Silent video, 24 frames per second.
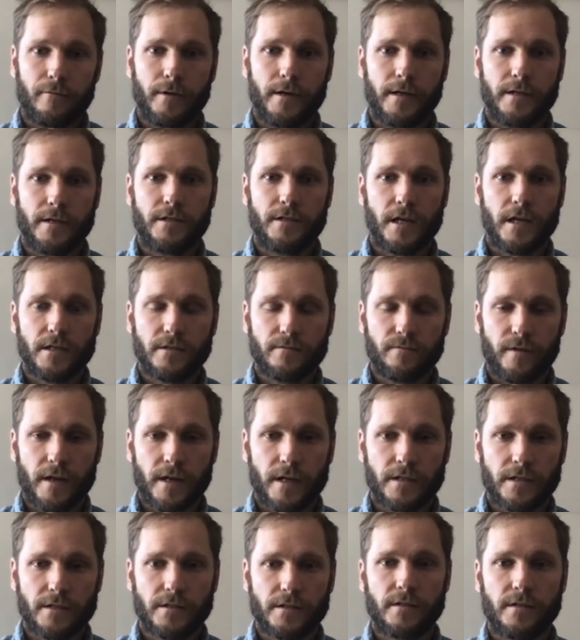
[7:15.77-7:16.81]
We had just
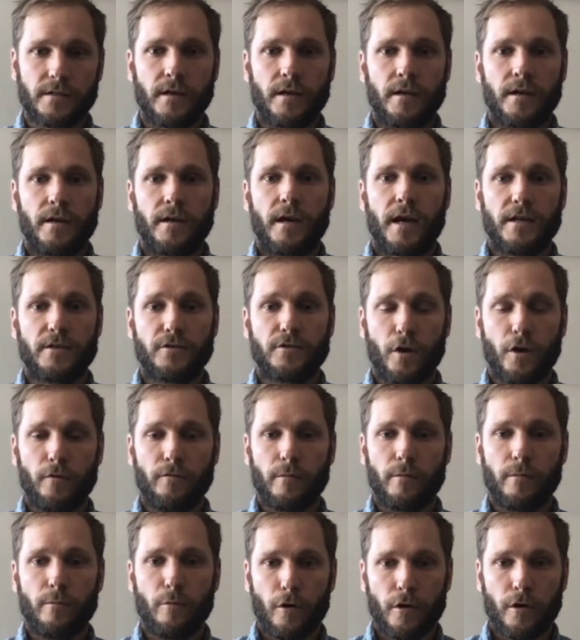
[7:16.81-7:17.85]
finished at
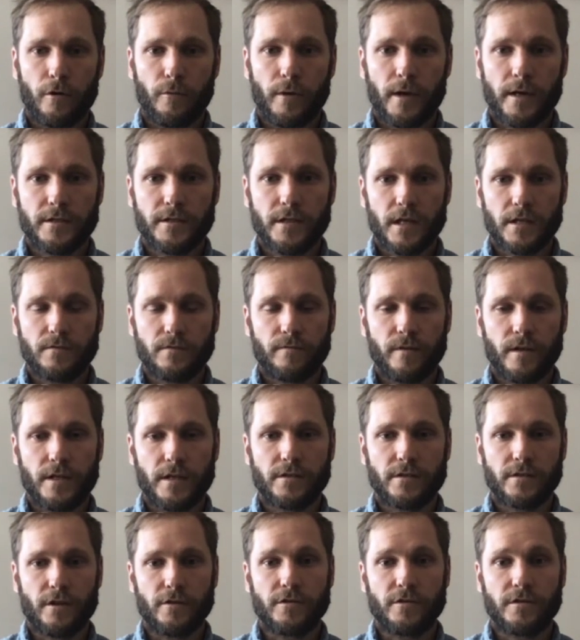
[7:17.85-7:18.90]
Trophy Brewing, we had just
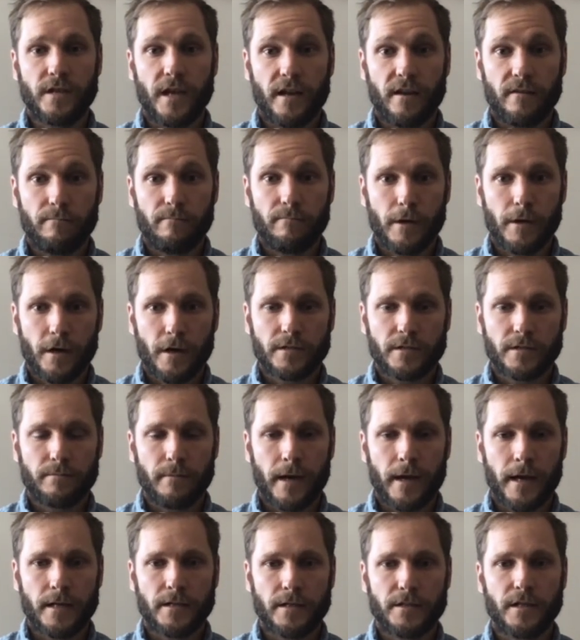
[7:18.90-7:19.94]
finished our state of beer
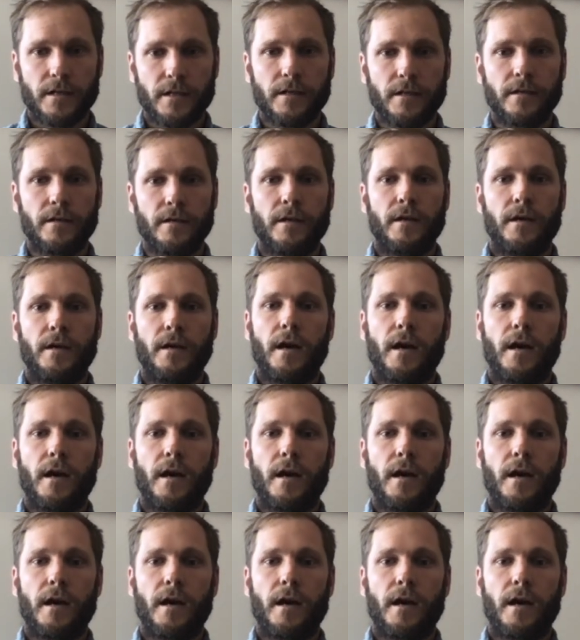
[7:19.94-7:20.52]
expansion.